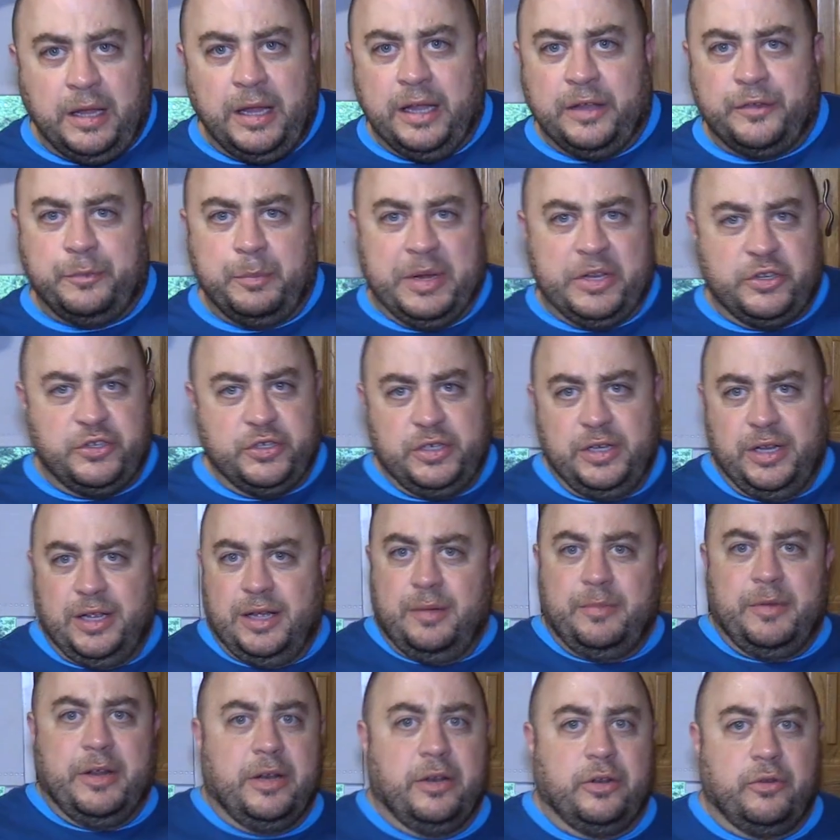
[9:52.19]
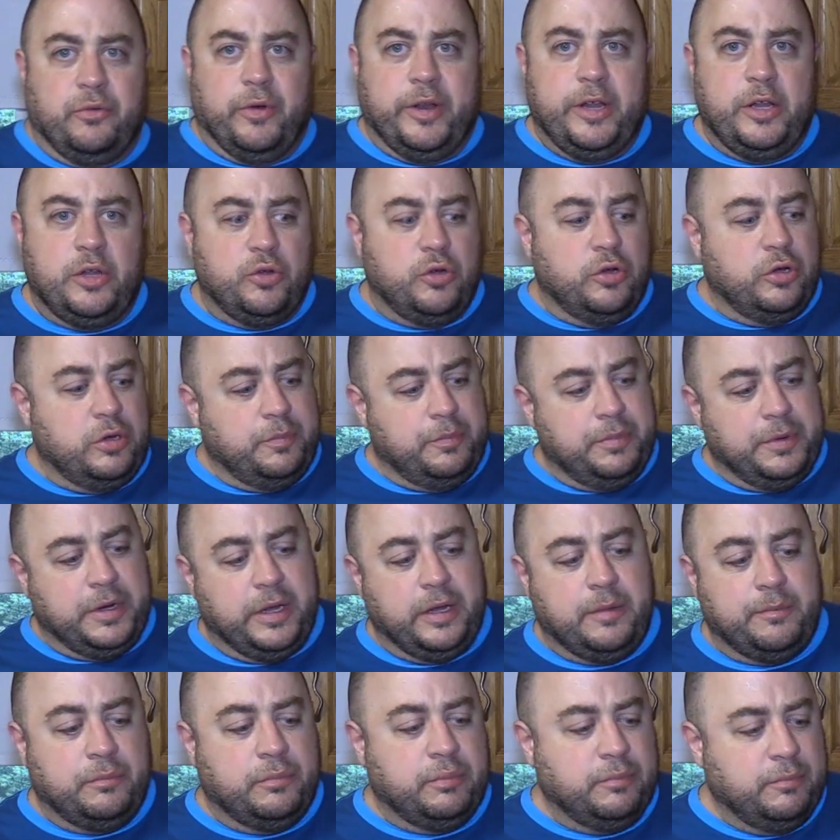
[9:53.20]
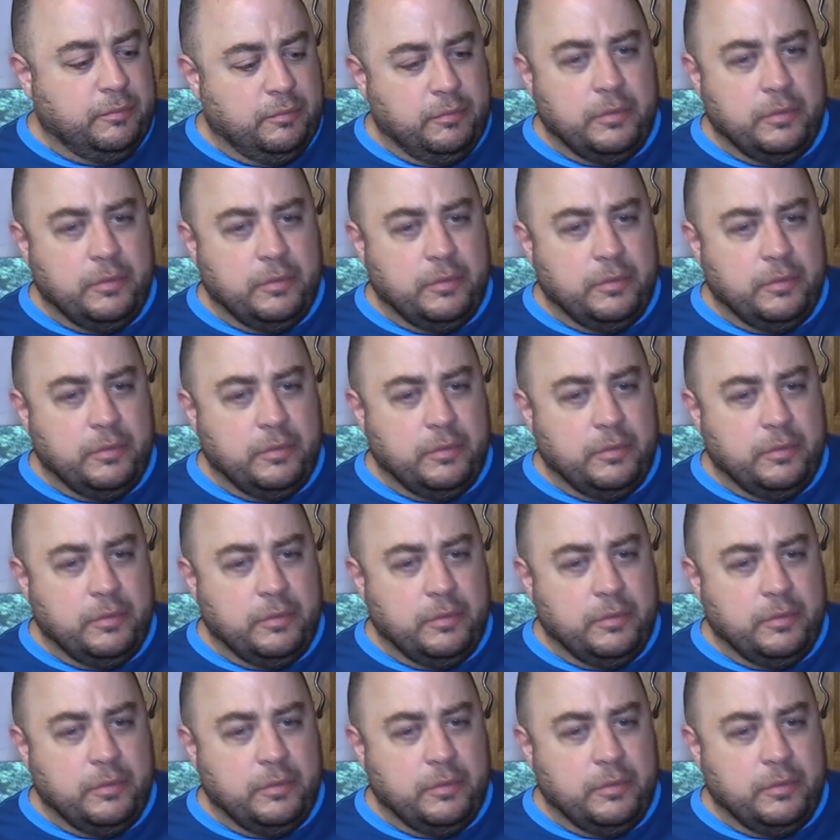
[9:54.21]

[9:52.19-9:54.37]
As mentioned, I'm not a great cook, but I'm